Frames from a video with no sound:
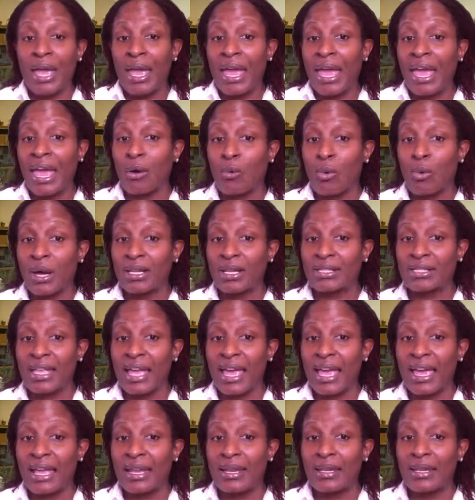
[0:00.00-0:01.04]
And what is
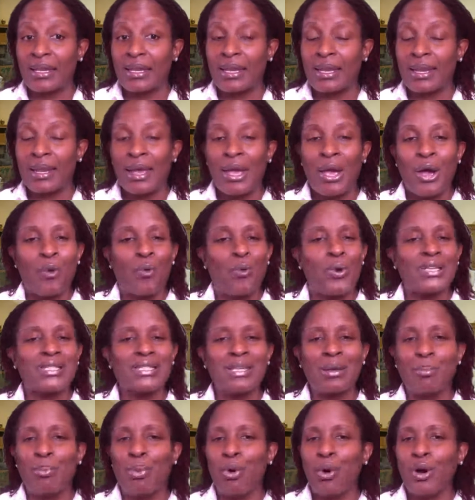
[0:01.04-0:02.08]
that? What's
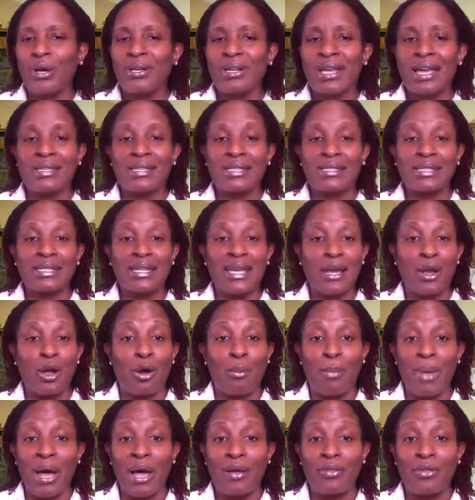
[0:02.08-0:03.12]
important as a single
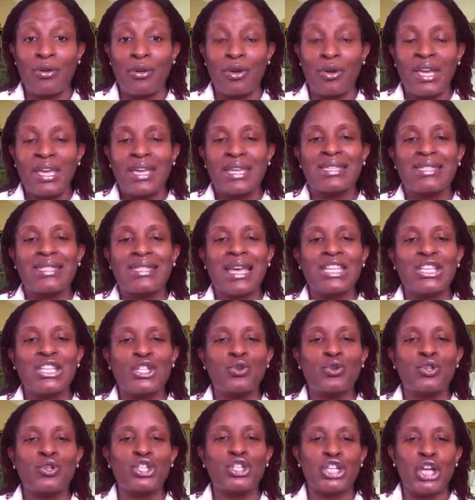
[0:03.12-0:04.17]
mother is that you
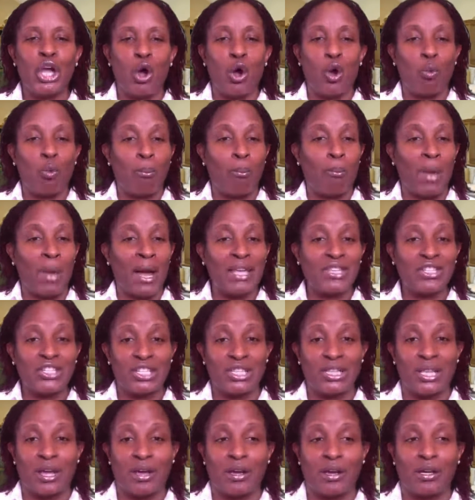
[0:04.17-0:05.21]
show much
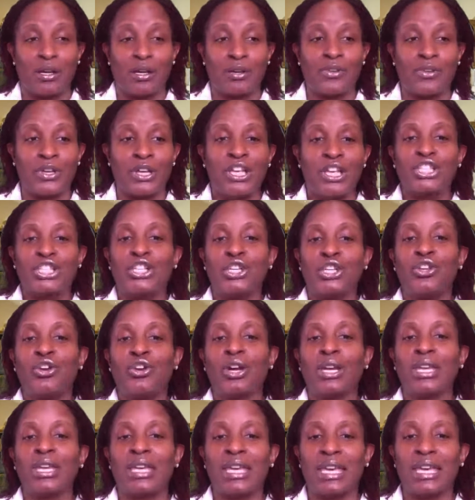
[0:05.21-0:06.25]
love to your
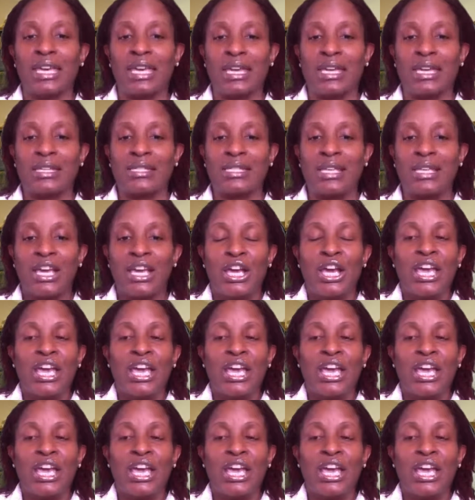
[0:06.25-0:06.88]
kids.